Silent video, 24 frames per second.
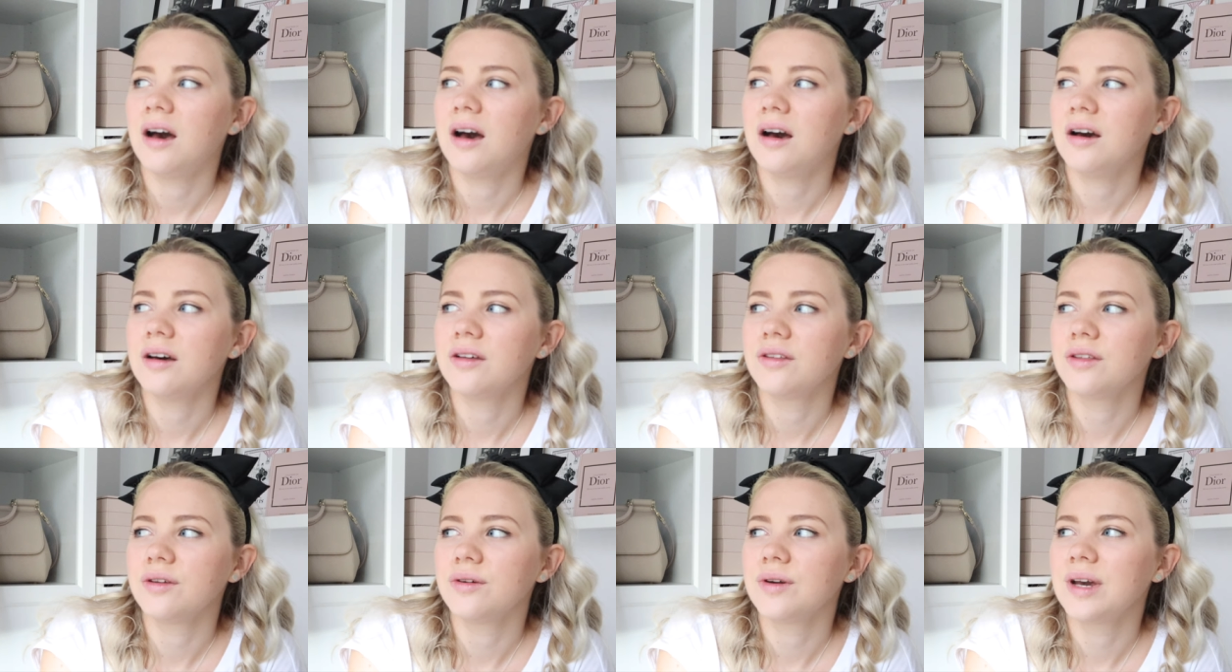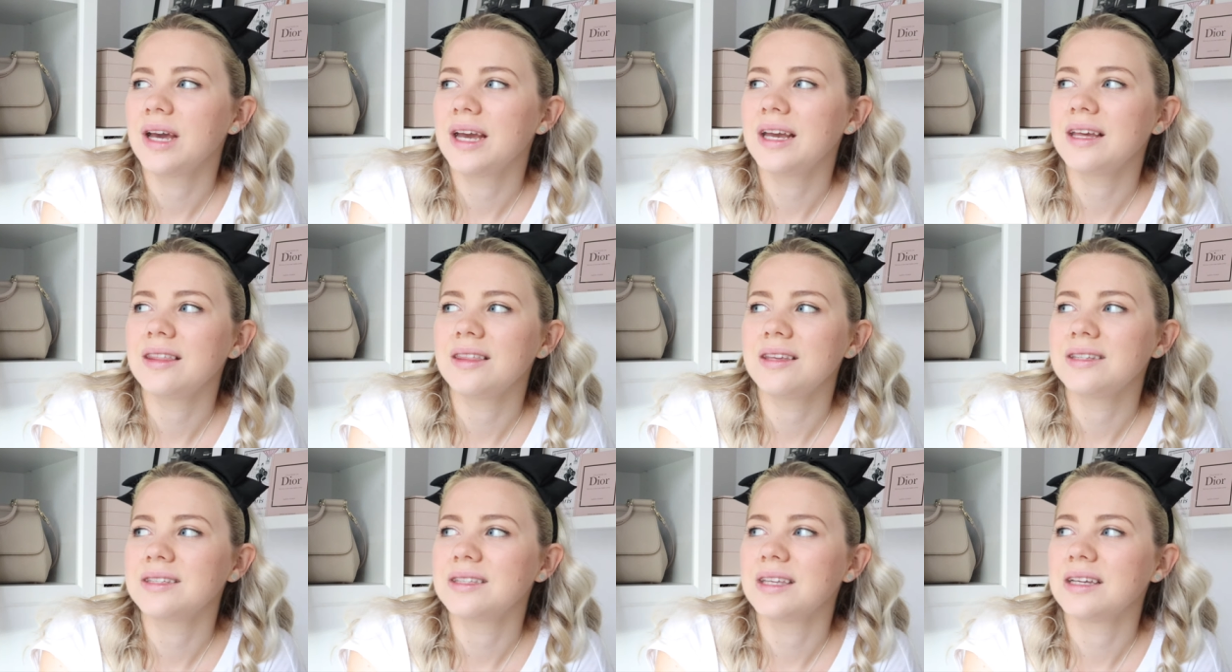Although I
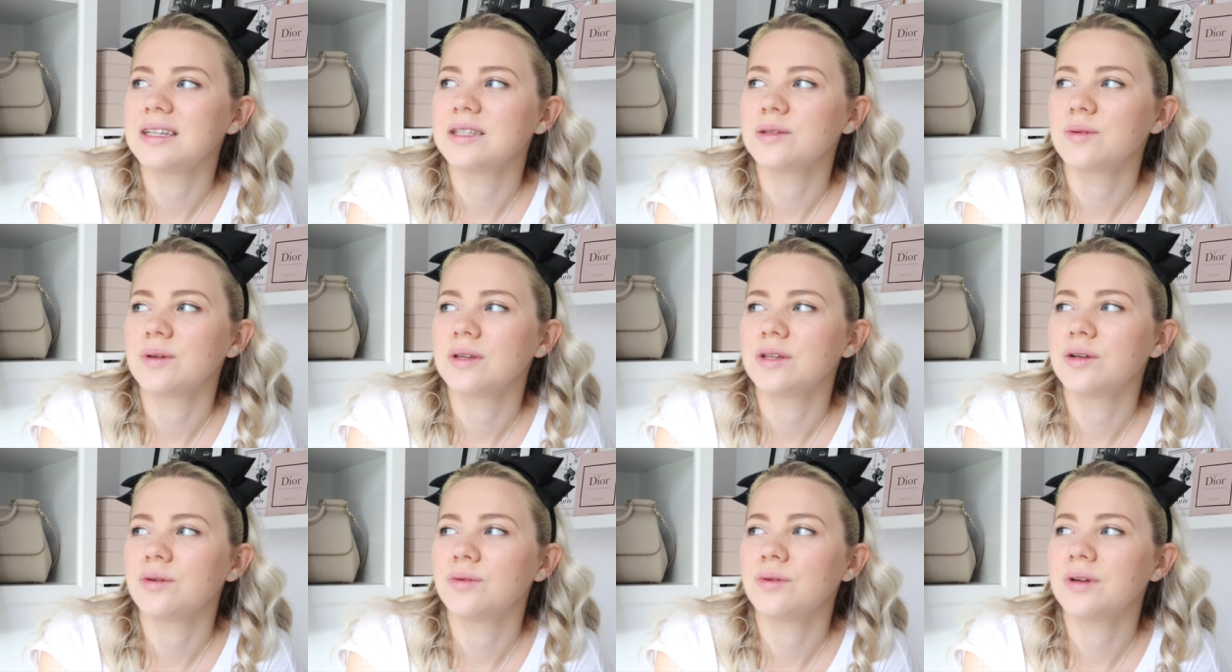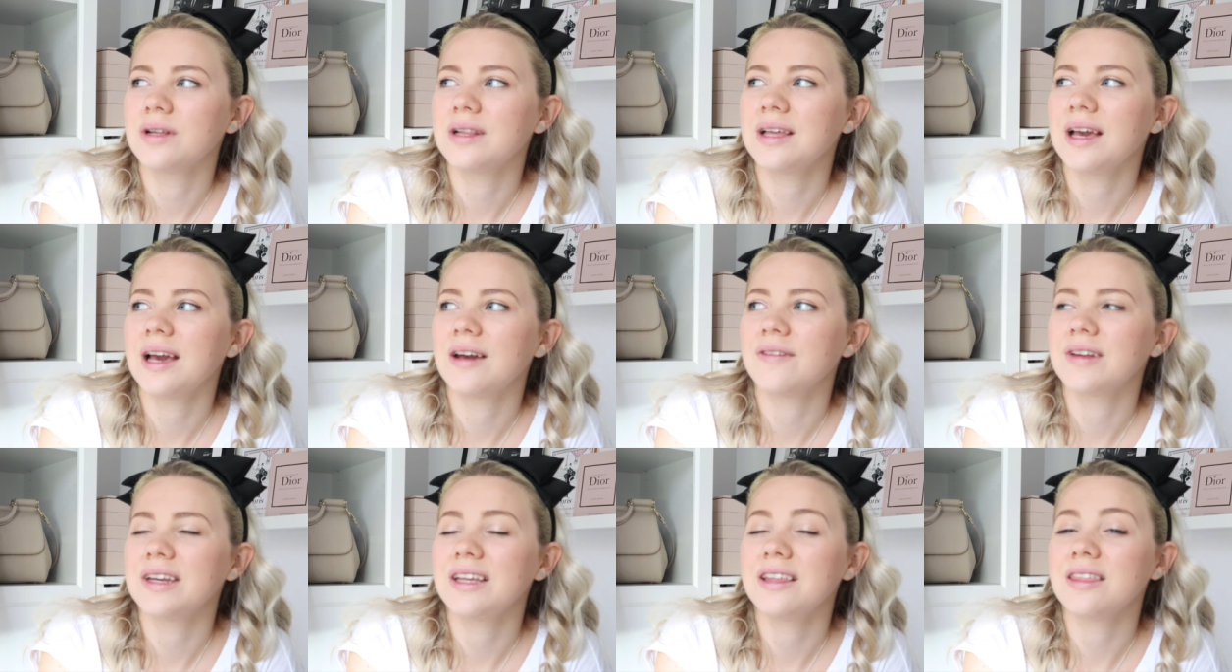hate these days where I don't really
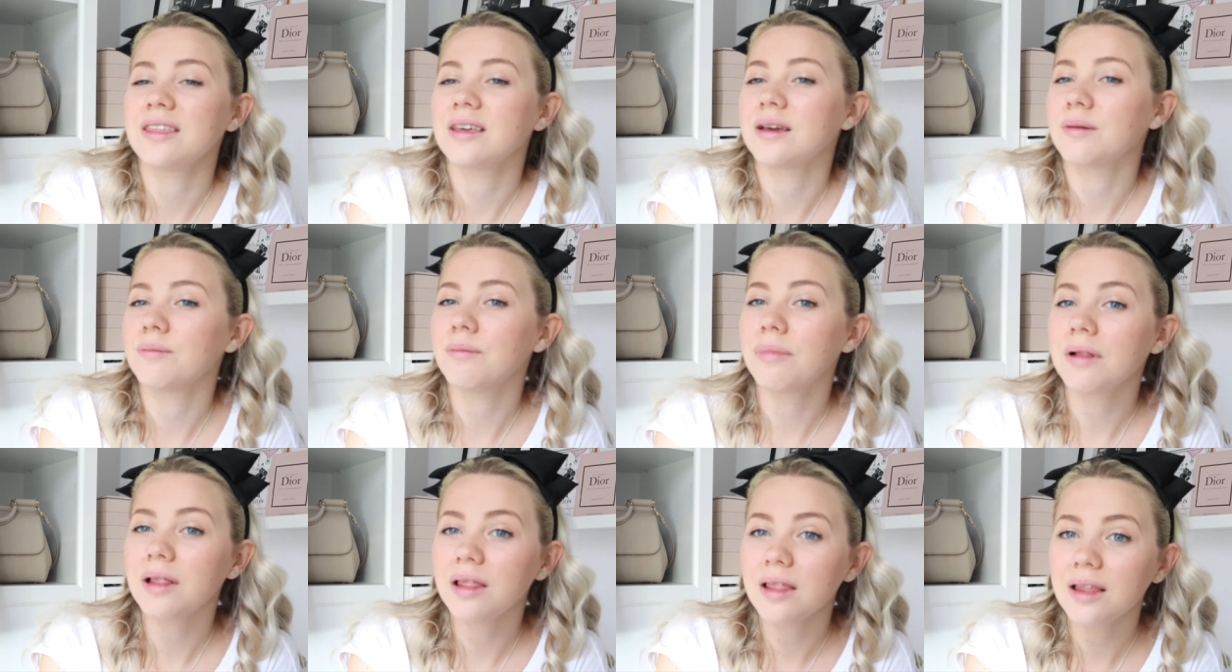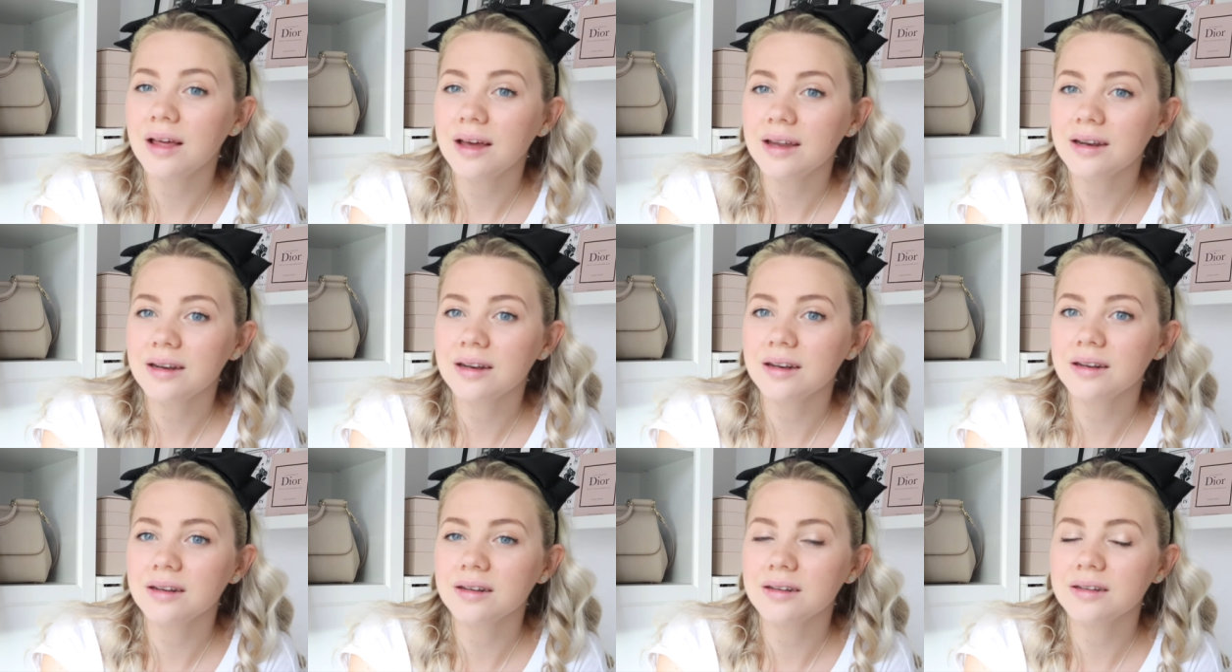have anything
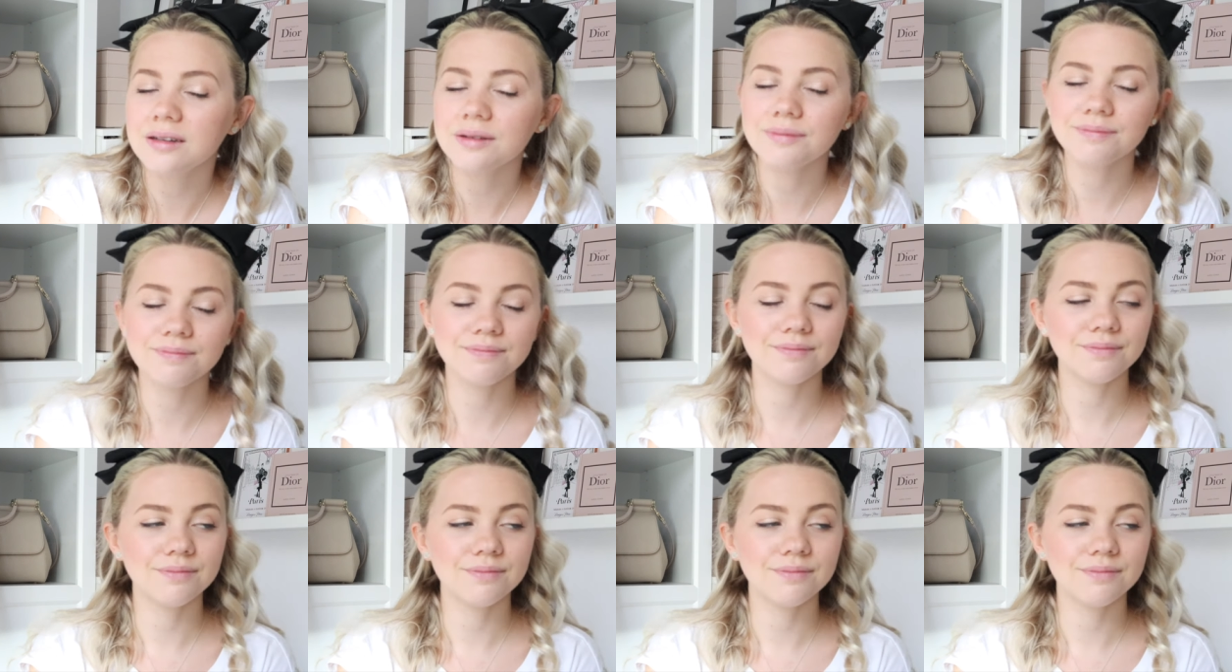planned.